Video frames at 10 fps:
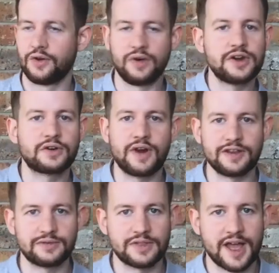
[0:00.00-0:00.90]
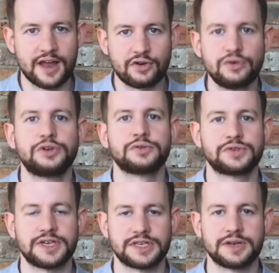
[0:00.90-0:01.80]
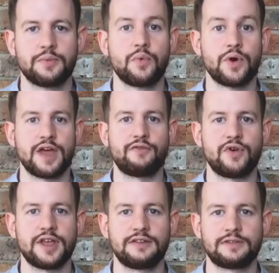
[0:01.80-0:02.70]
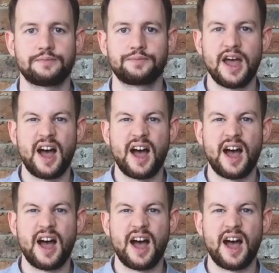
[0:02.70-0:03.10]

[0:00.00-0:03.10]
or integrates with that crucial system, whatever it is.